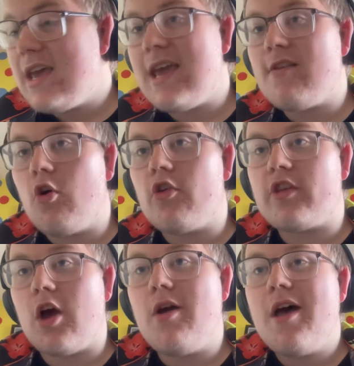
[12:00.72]
He is
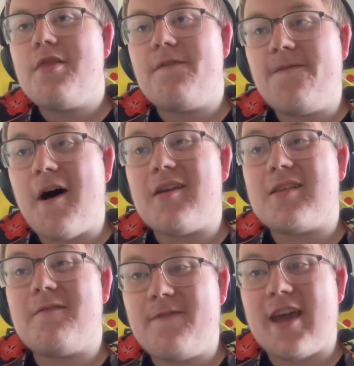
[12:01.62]
also the
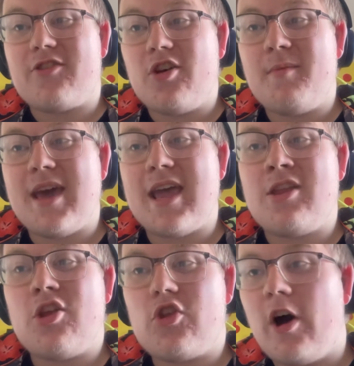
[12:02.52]
first victim
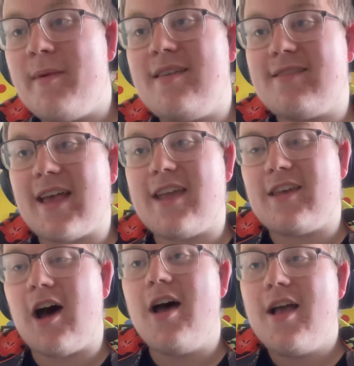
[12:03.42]
in Tommy
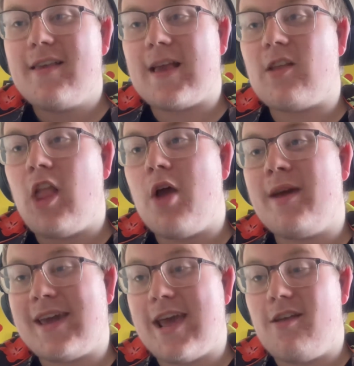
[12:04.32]
Slater / the
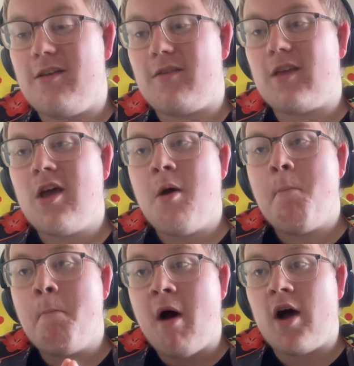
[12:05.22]
Nightwing Killer's
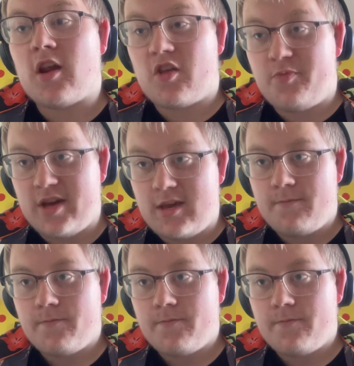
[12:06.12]
murder spree.